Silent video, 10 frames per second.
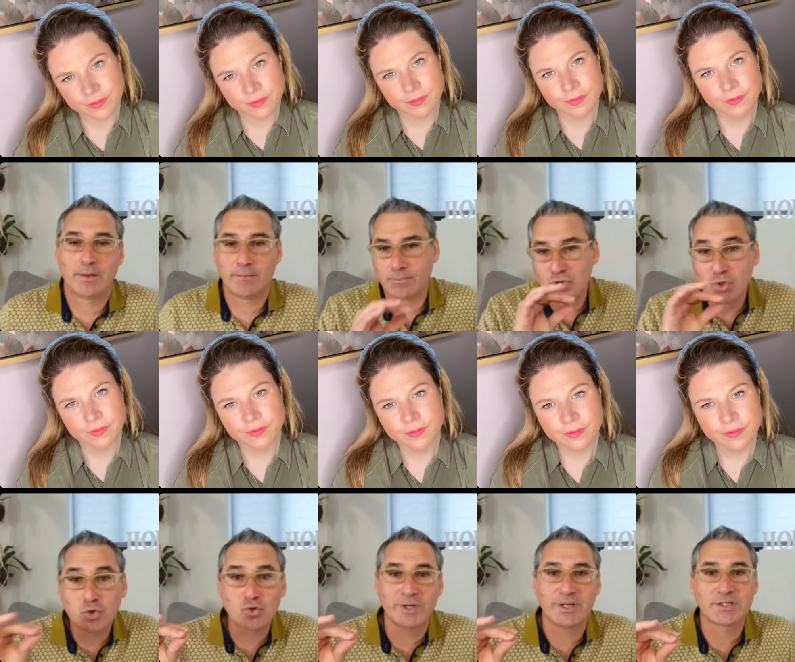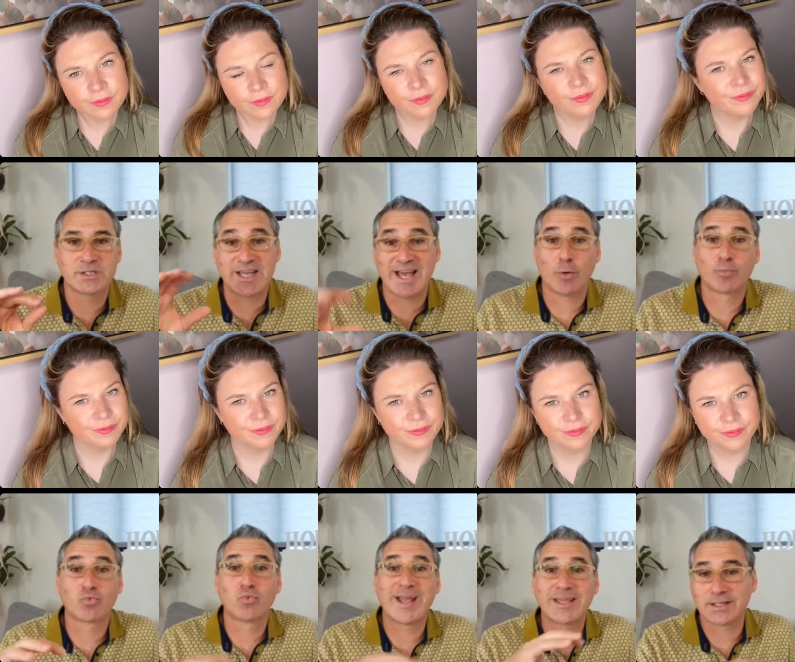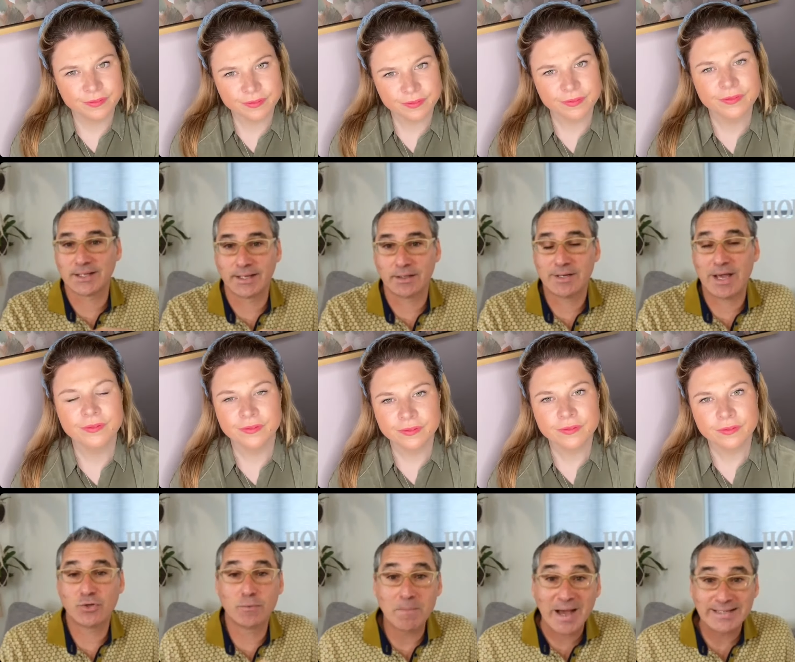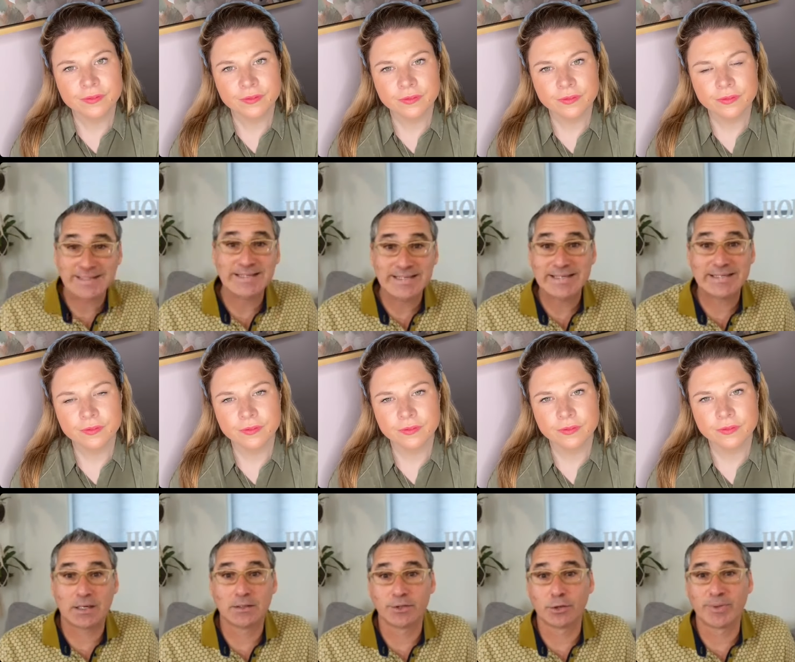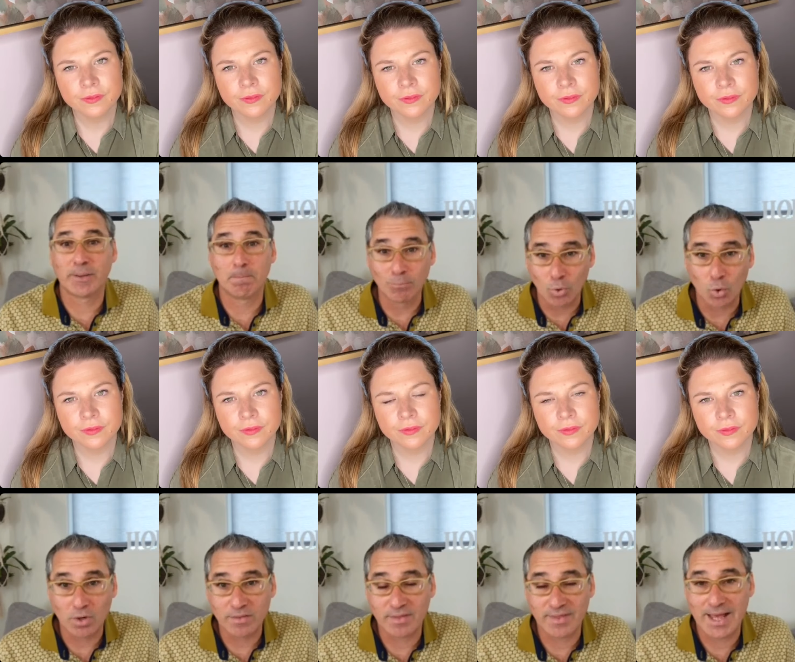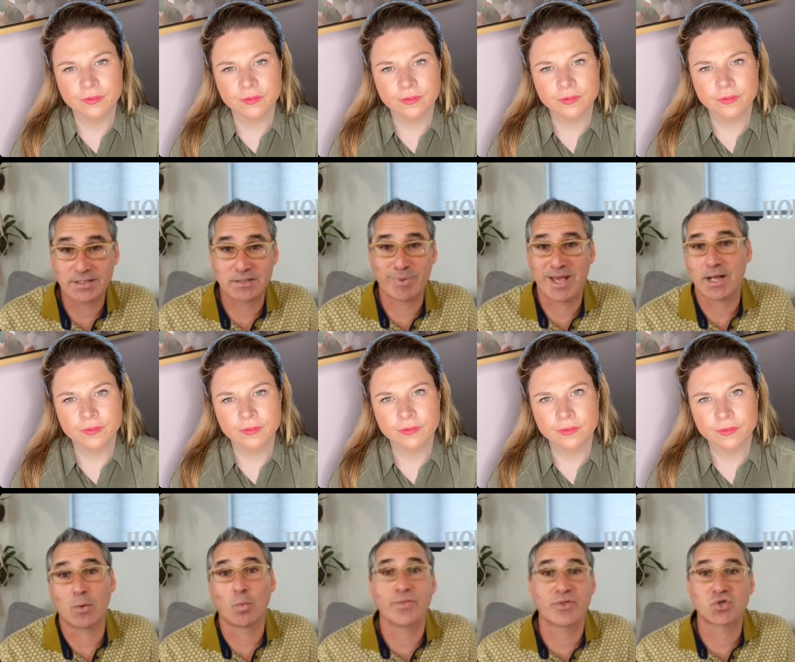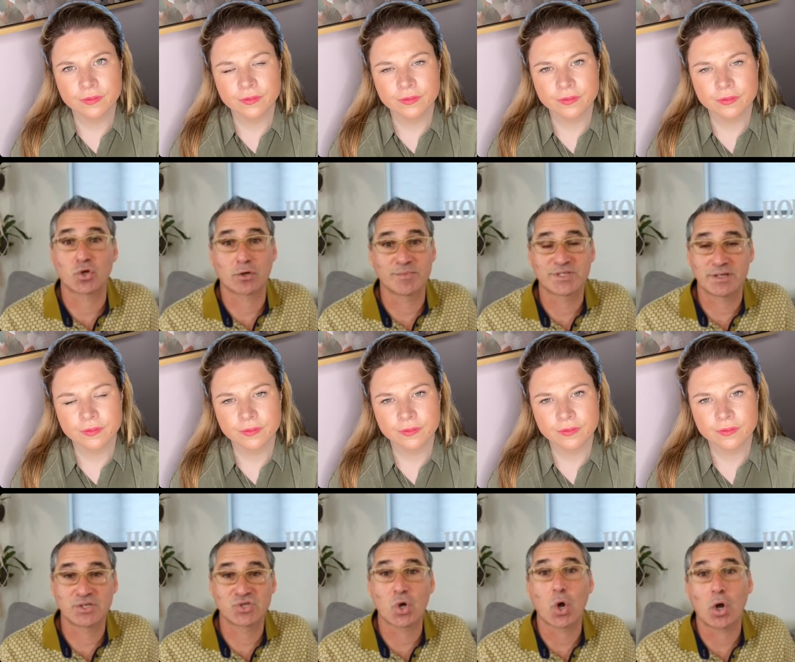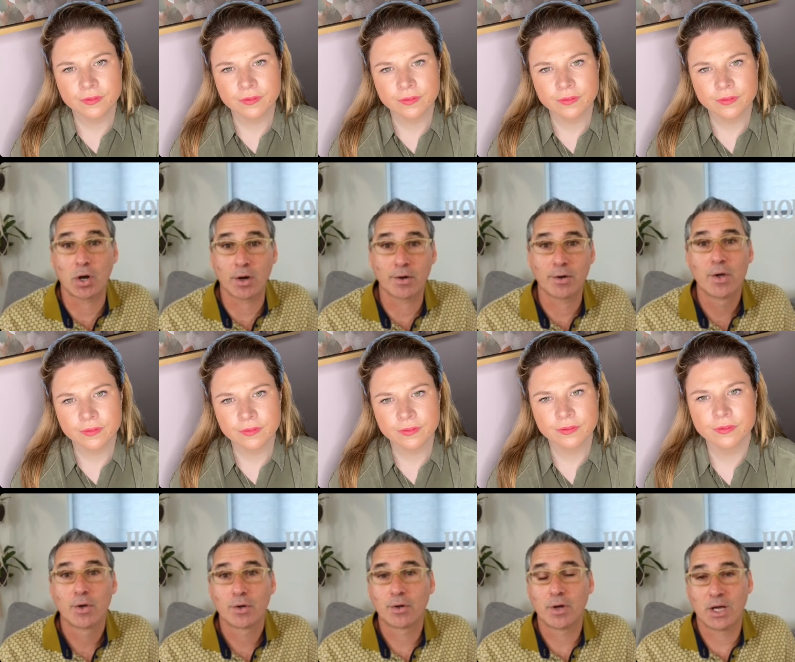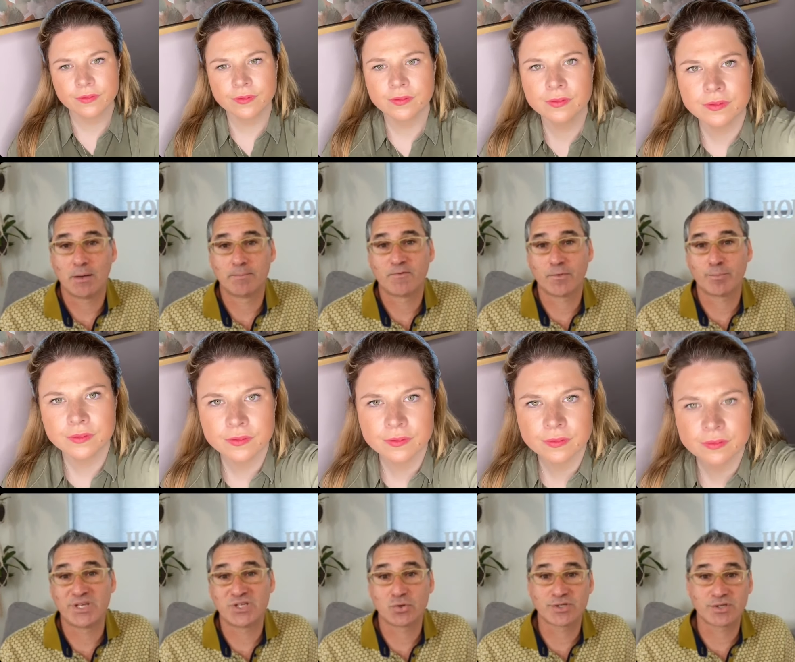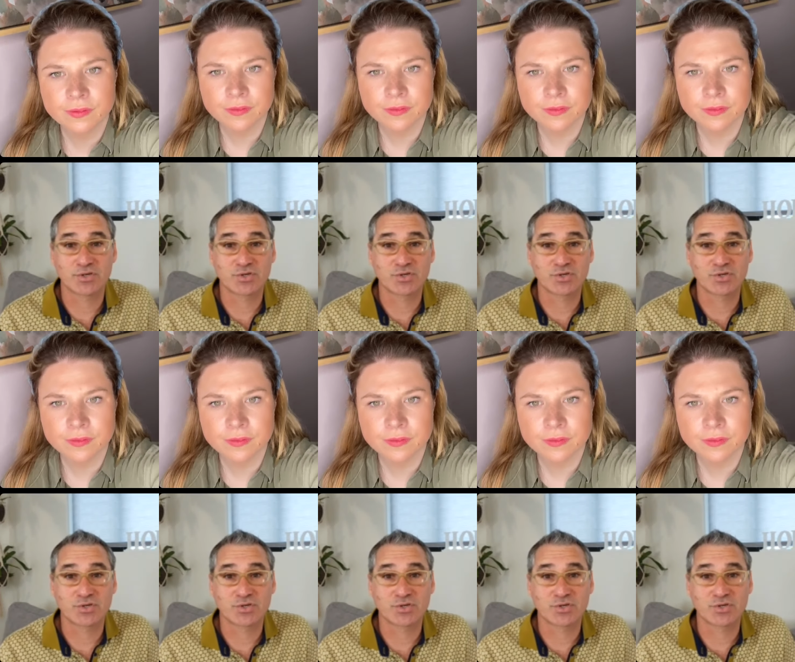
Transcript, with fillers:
Speaker 1: nutrients to help regulate. Now, you might need a little bit more than that, depending on what the circumstances are um, for P C O S, because